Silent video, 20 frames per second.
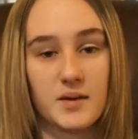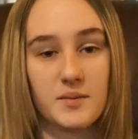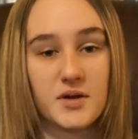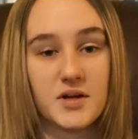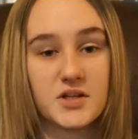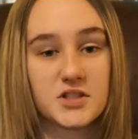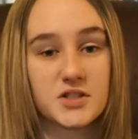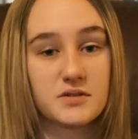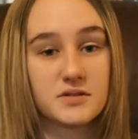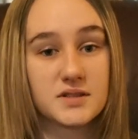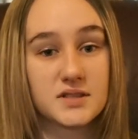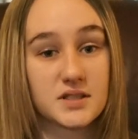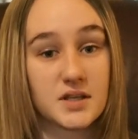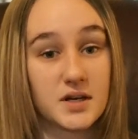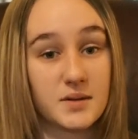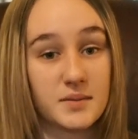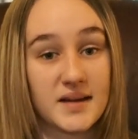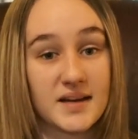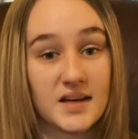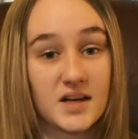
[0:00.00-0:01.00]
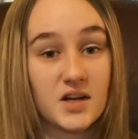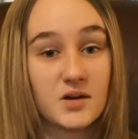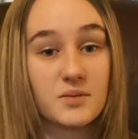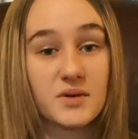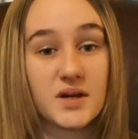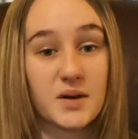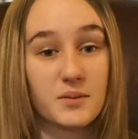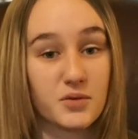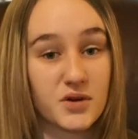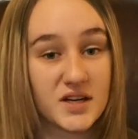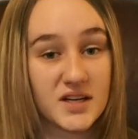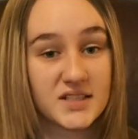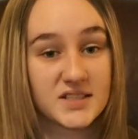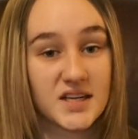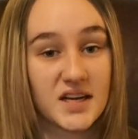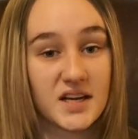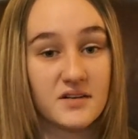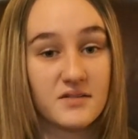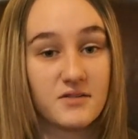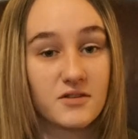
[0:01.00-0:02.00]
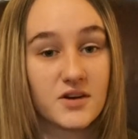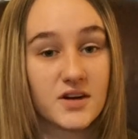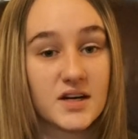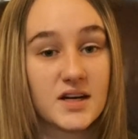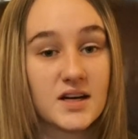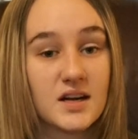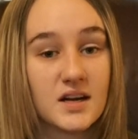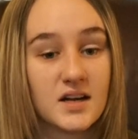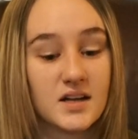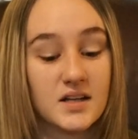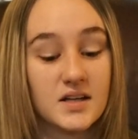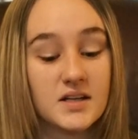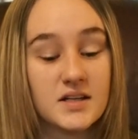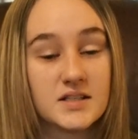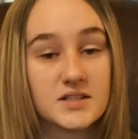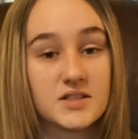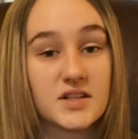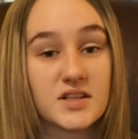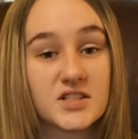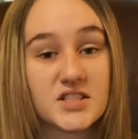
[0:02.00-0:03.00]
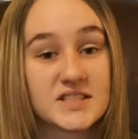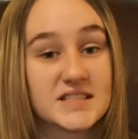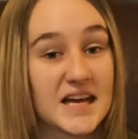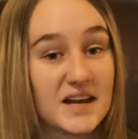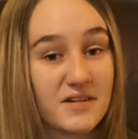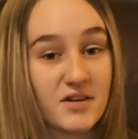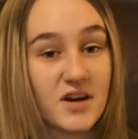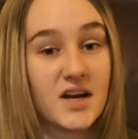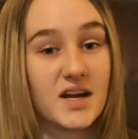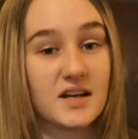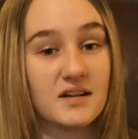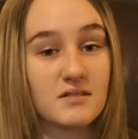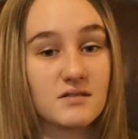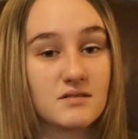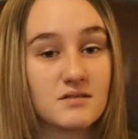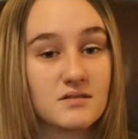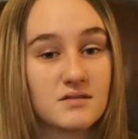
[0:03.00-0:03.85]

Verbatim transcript: I'm not sure what's going to be in here, but I'm pretty excited for it. So let's just dive right in.